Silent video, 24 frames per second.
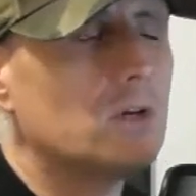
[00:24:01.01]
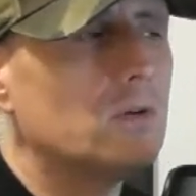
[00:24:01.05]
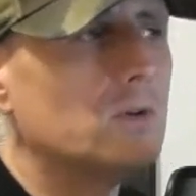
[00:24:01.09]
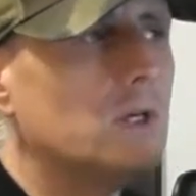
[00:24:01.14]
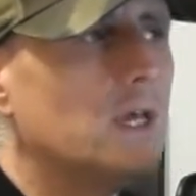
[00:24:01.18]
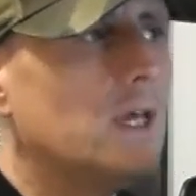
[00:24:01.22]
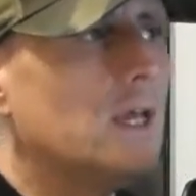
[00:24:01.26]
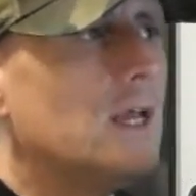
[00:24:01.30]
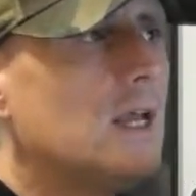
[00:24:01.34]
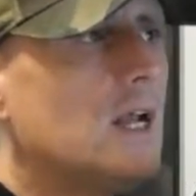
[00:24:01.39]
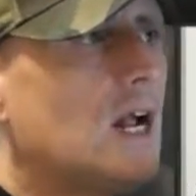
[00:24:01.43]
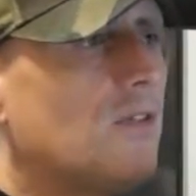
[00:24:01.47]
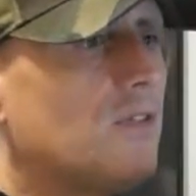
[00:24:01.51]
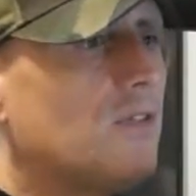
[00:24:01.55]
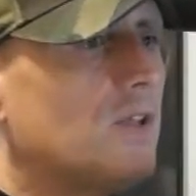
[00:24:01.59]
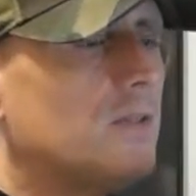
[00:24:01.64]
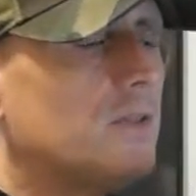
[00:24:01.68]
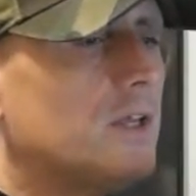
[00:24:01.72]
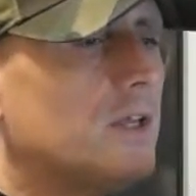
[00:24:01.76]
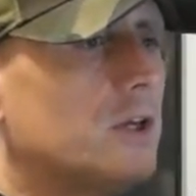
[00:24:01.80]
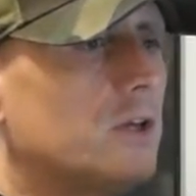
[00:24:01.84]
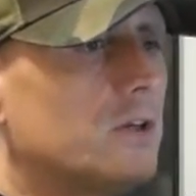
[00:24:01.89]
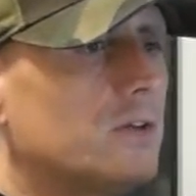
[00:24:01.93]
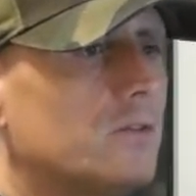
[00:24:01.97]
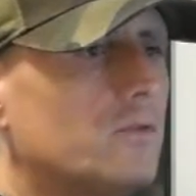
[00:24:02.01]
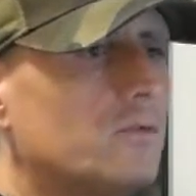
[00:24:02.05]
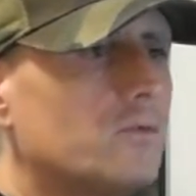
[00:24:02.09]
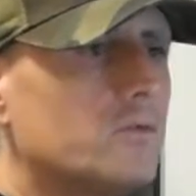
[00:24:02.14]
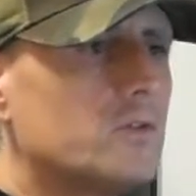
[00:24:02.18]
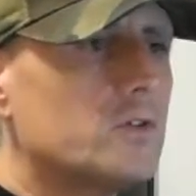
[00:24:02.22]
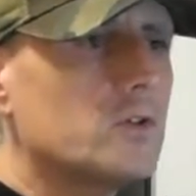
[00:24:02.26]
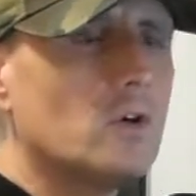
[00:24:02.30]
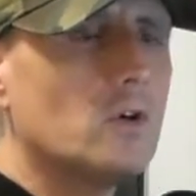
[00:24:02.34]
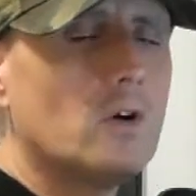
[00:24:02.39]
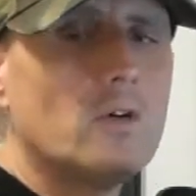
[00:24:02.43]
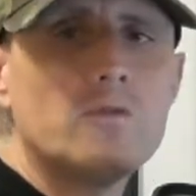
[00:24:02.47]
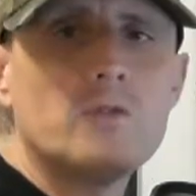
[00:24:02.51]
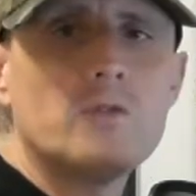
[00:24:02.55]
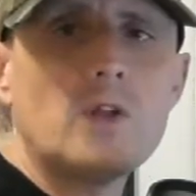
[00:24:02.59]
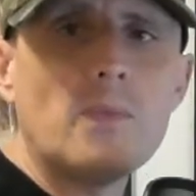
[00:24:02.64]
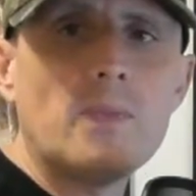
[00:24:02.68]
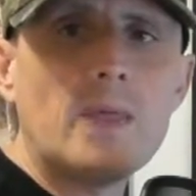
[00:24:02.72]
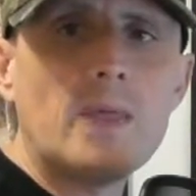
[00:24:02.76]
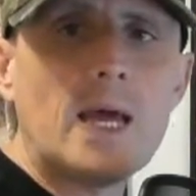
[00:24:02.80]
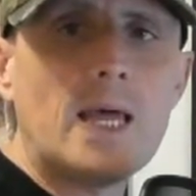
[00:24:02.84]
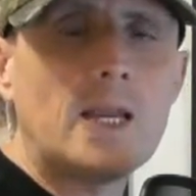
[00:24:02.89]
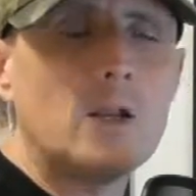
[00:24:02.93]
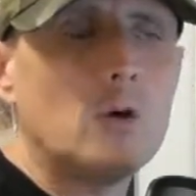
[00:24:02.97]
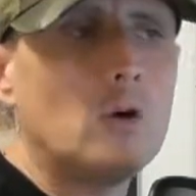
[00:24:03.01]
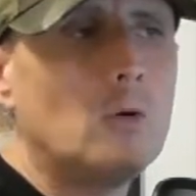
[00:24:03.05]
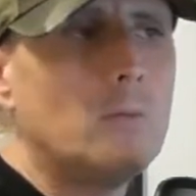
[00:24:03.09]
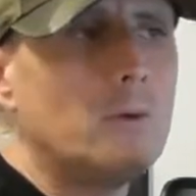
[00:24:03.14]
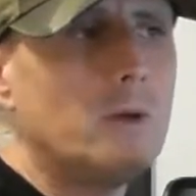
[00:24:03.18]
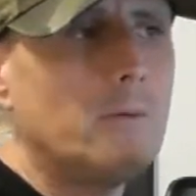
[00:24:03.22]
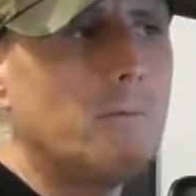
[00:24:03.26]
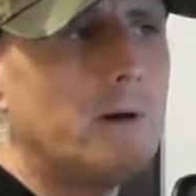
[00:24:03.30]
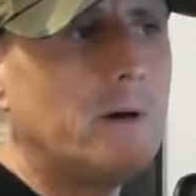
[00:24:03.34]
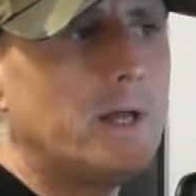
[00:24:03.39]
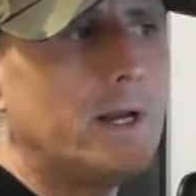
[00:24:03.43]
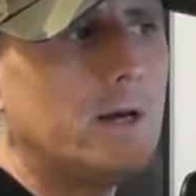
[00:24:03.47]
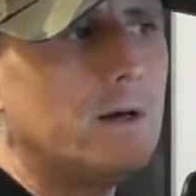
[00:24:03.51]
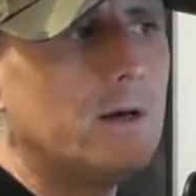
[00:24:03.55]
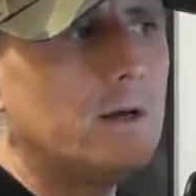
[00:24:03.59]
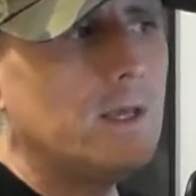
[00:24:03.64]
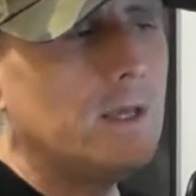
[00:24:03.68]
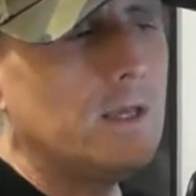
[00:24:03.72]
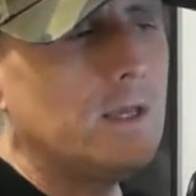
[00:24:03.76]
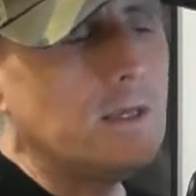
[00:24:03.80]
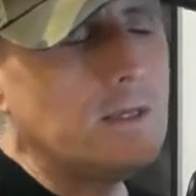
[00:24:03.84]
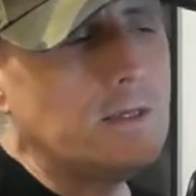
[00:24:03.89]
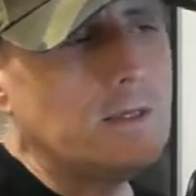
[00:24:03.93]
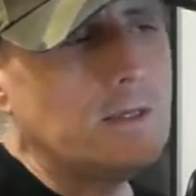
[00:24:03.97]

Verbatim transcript: So I think they could have sort of done that a little bit better.